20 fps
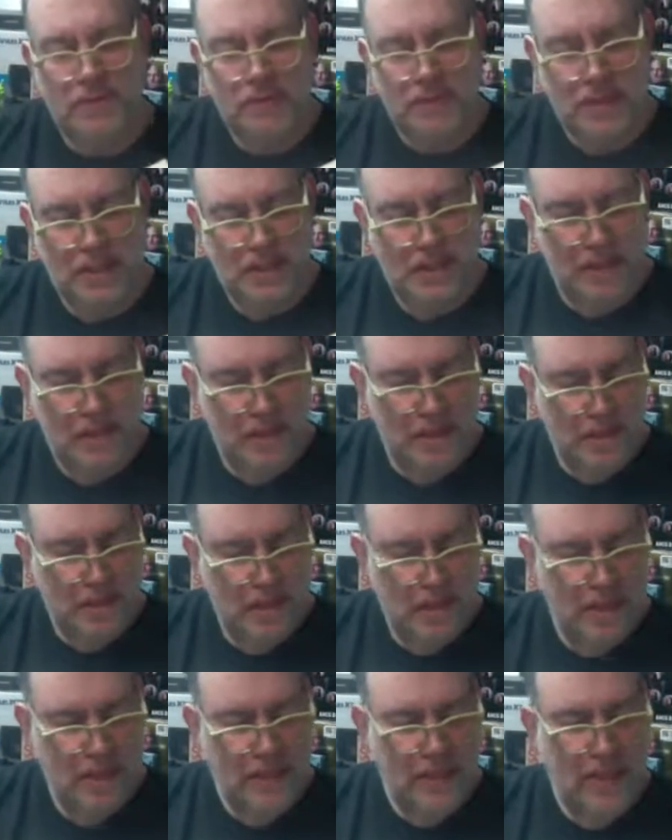see
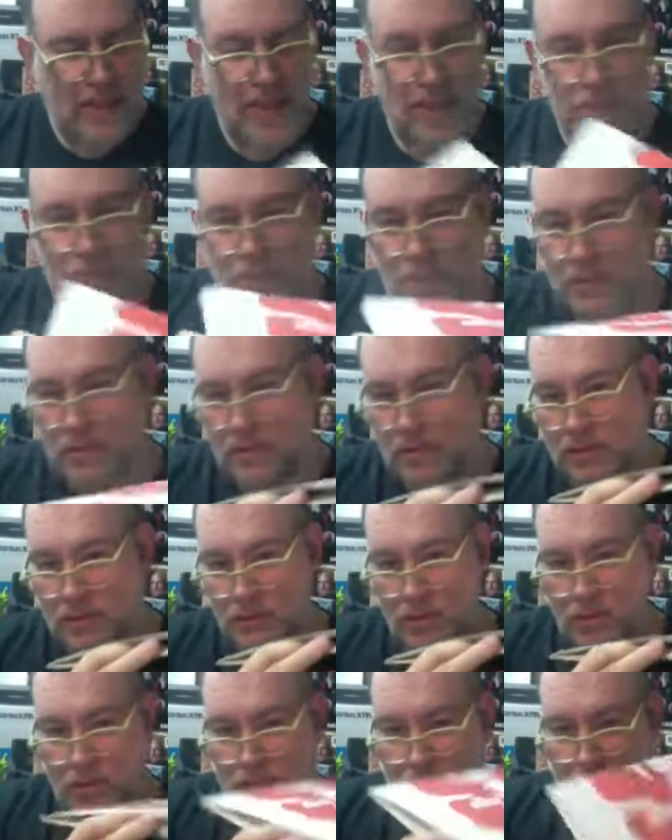a date, but it's a
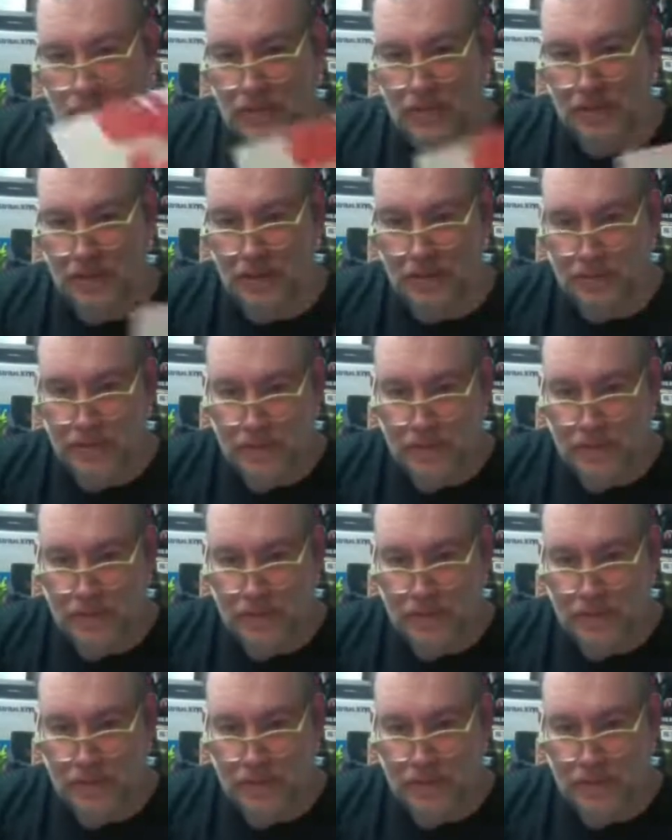2-disc